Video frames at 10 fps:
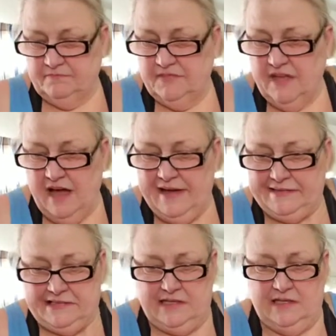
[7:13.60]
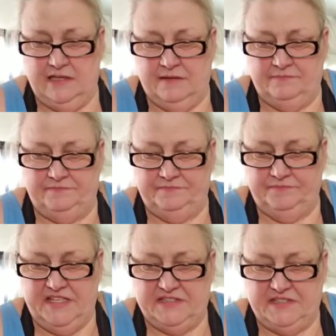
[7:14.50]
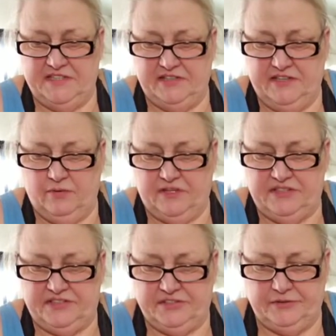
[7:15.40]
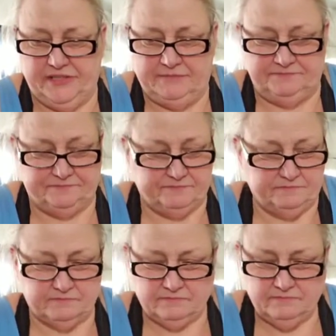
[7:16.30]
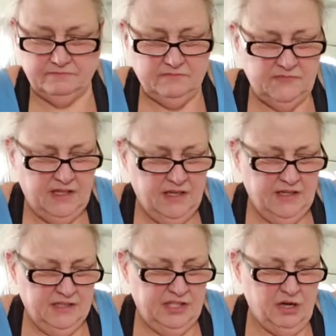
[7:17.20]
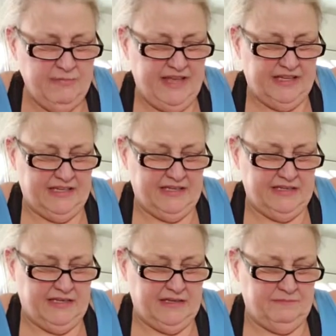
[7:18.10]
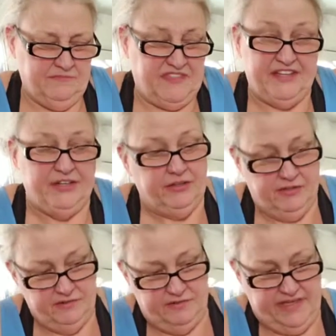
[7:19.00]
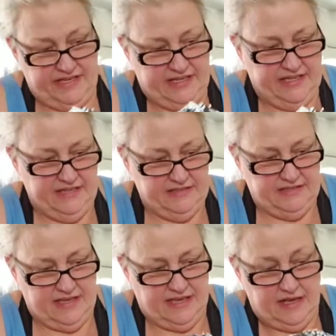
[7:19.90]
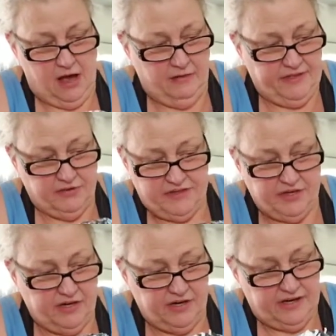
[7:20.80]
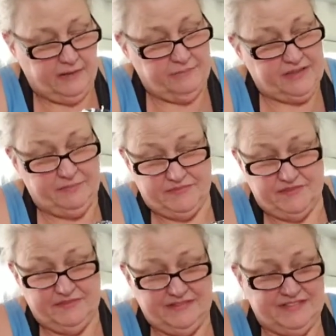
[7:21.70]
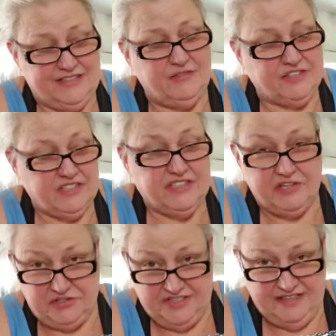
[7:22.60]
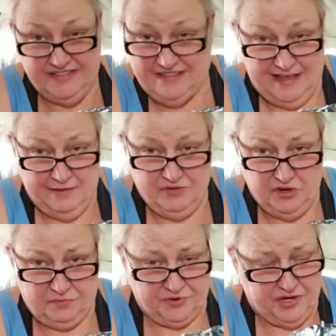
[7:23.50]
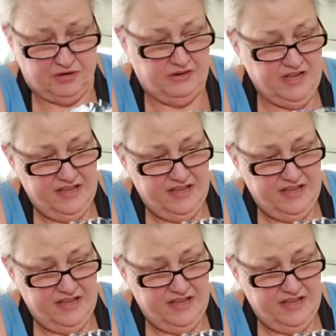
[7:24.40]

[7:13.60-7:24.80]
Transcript: not necessarily wanting to, you know, make it thinner than it is. Although there are, but so just understand this, I'm no pro.